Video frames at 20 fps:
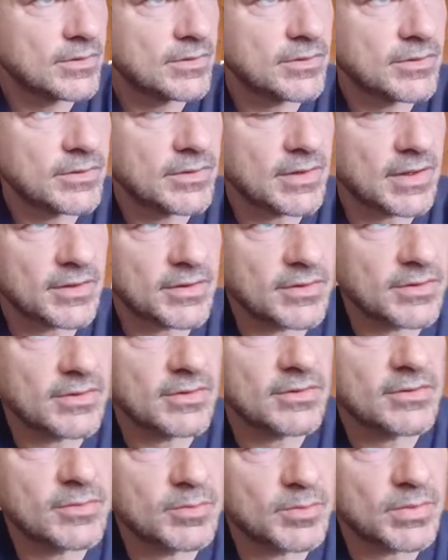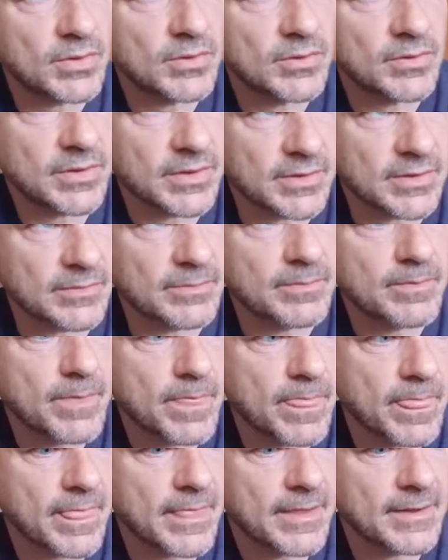that this building
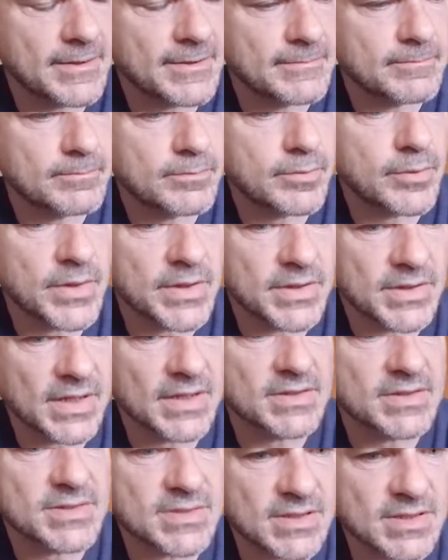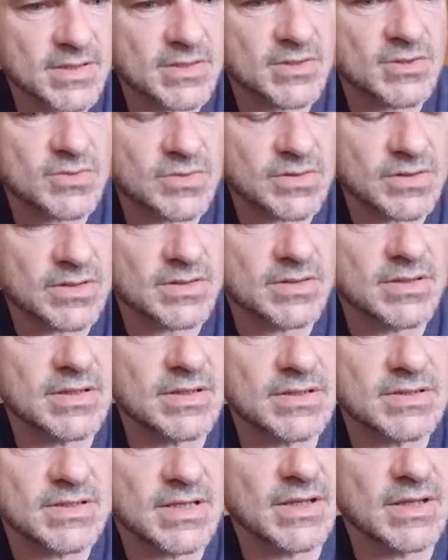predates the history that they
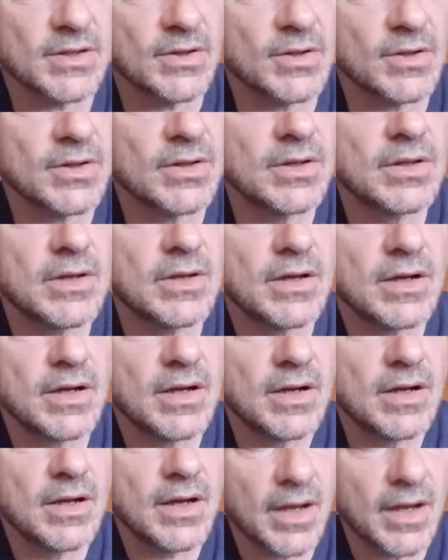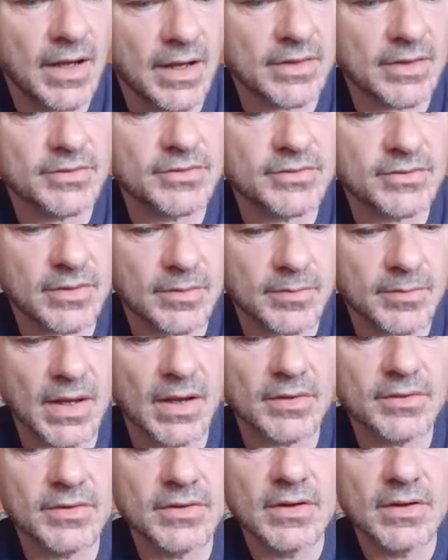tell us
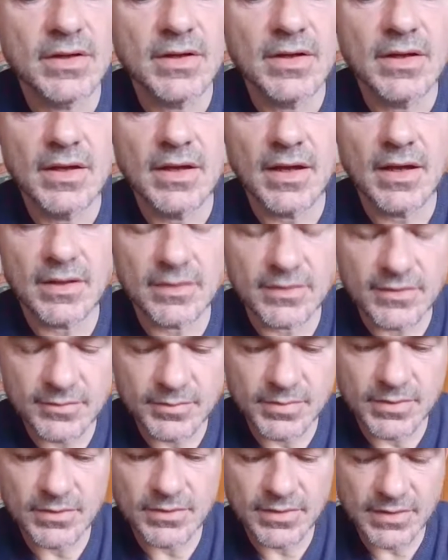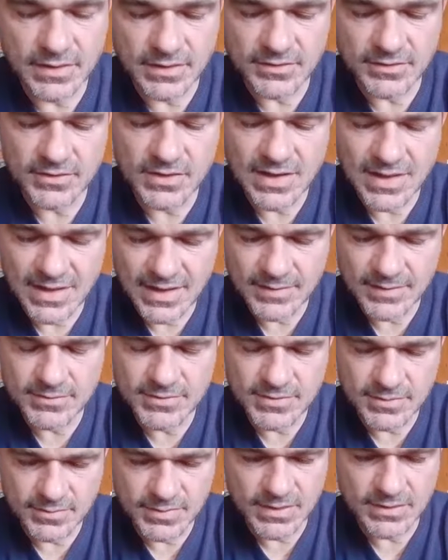about. And this building is claimed
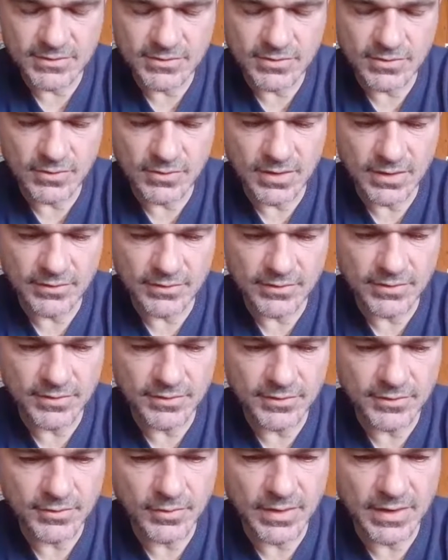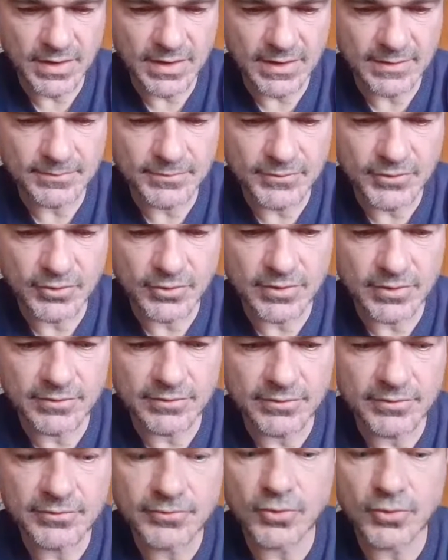to be 220,
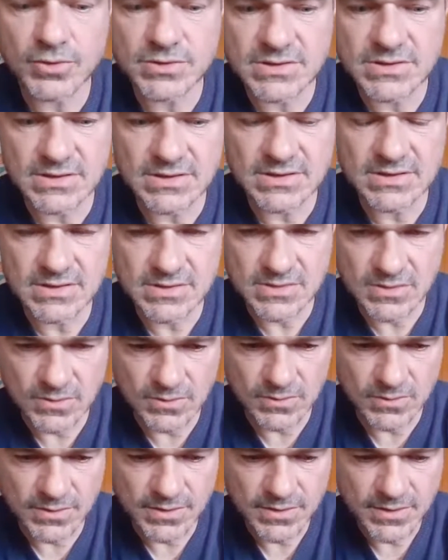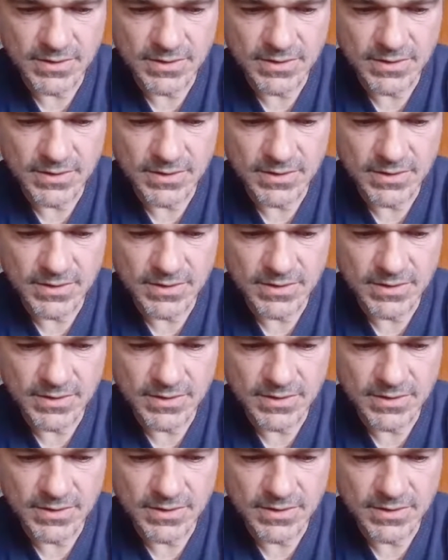240 years old.